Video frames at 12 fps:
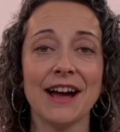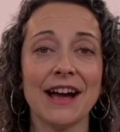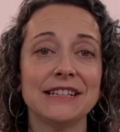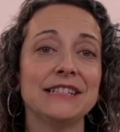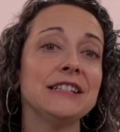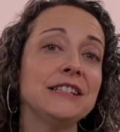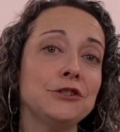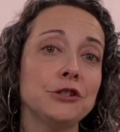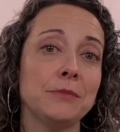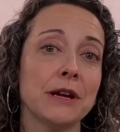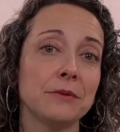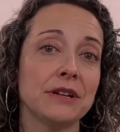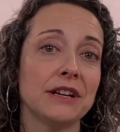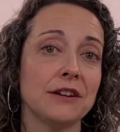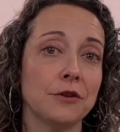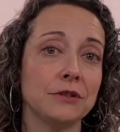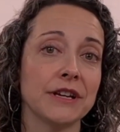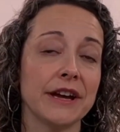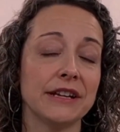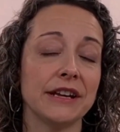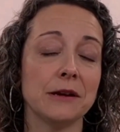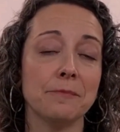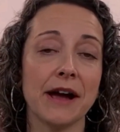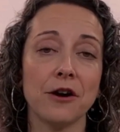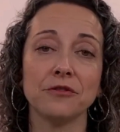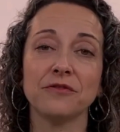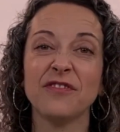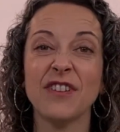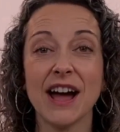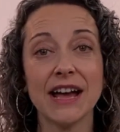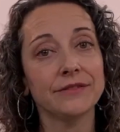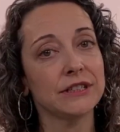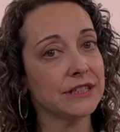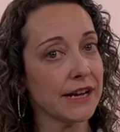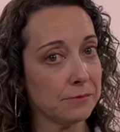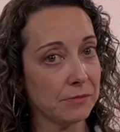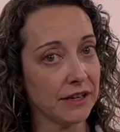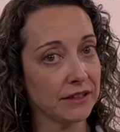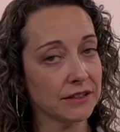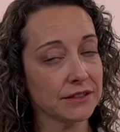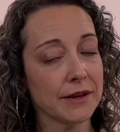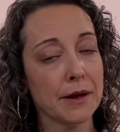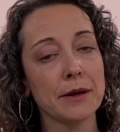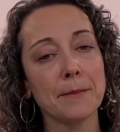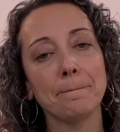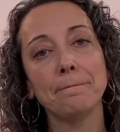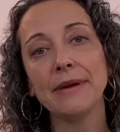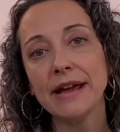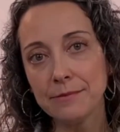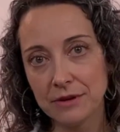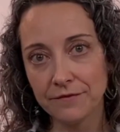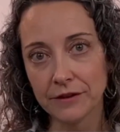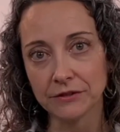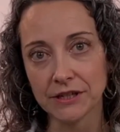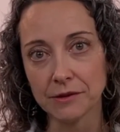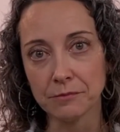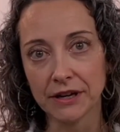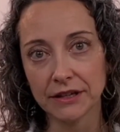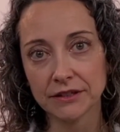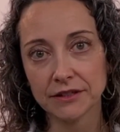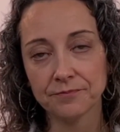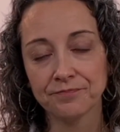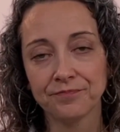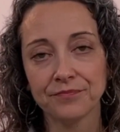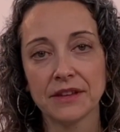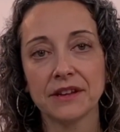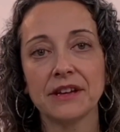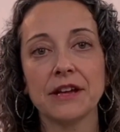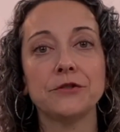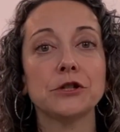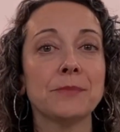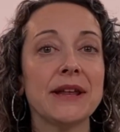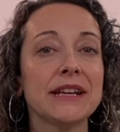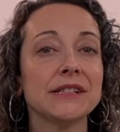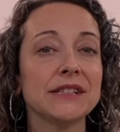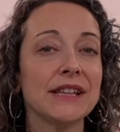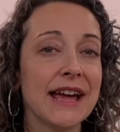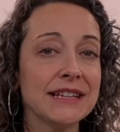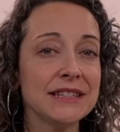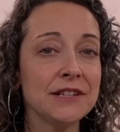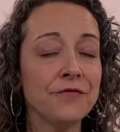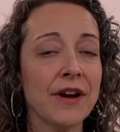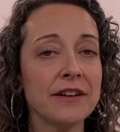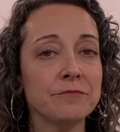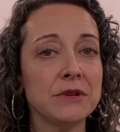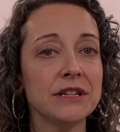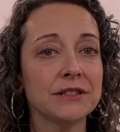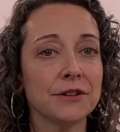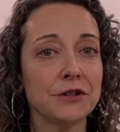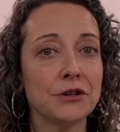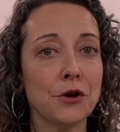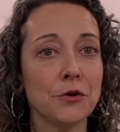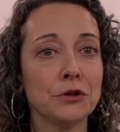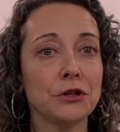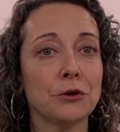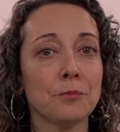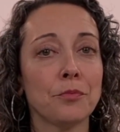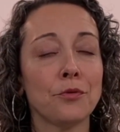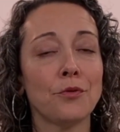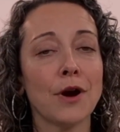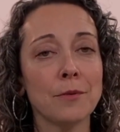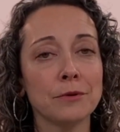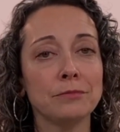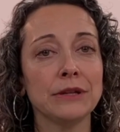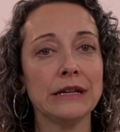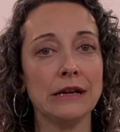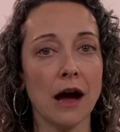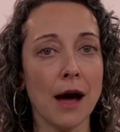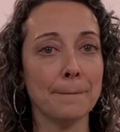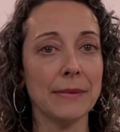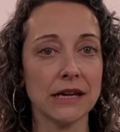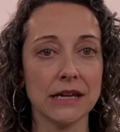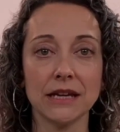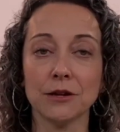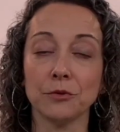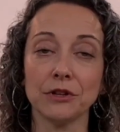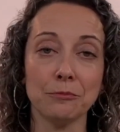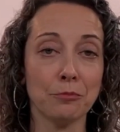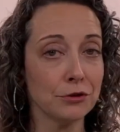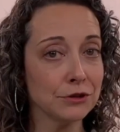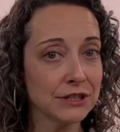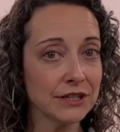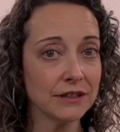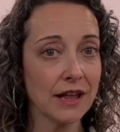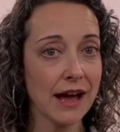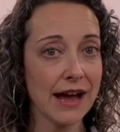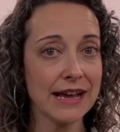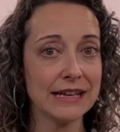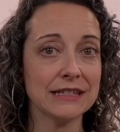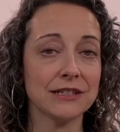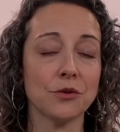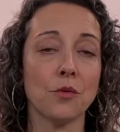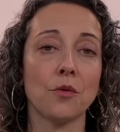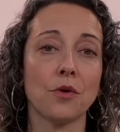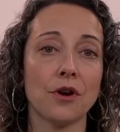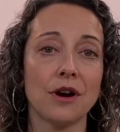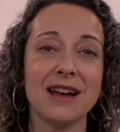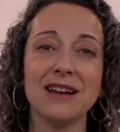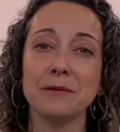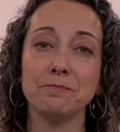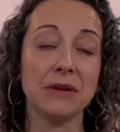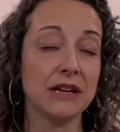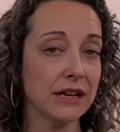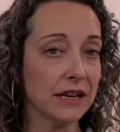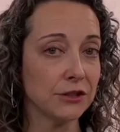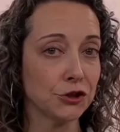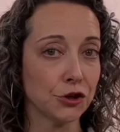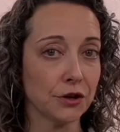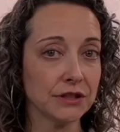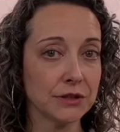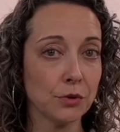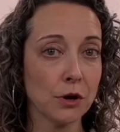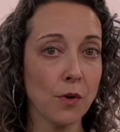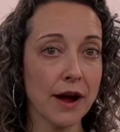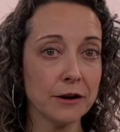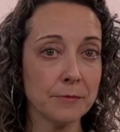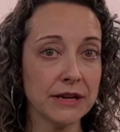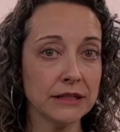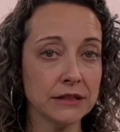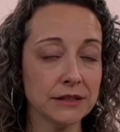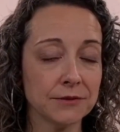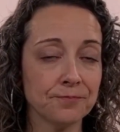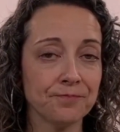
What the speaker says: Ideally, you should be able to get a note done in about 5 to 10 minutes, maybe 15 minutes. If you're spending less than 5 minutes on a note, you're probably not making it really personalized or meeting insurance requirements.